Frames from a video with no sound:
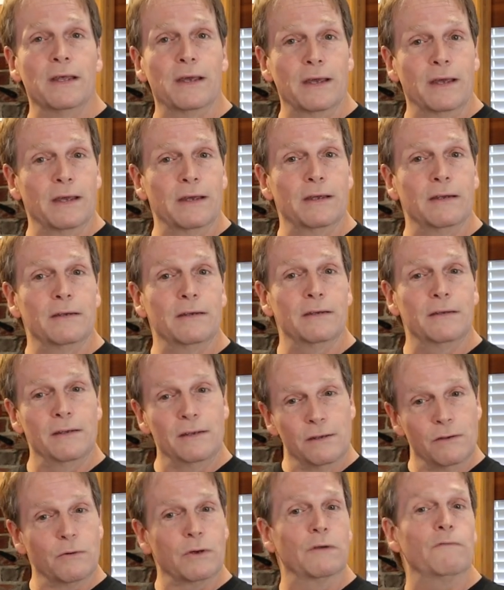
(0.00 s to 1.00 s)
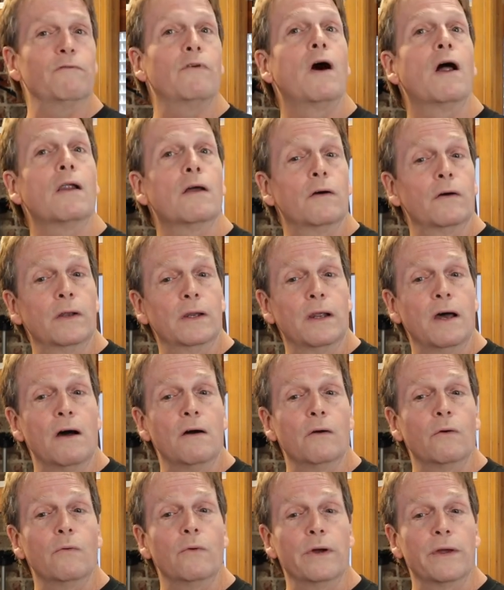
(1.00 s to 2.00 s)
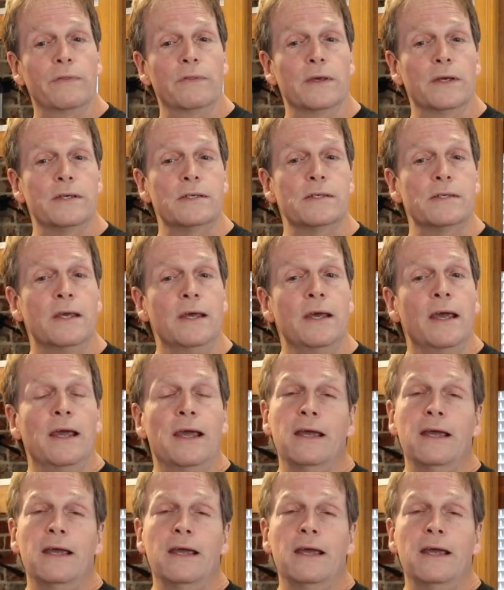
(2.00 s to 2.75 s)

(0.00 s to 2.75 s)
That you can follow along with us.